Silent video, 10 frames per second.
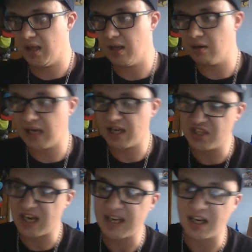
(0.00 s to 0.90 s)

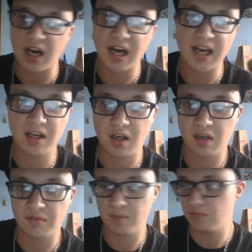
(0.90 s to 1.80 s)
actually I like all
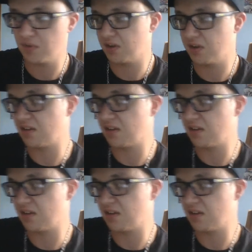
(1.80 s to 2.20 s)
of them, there's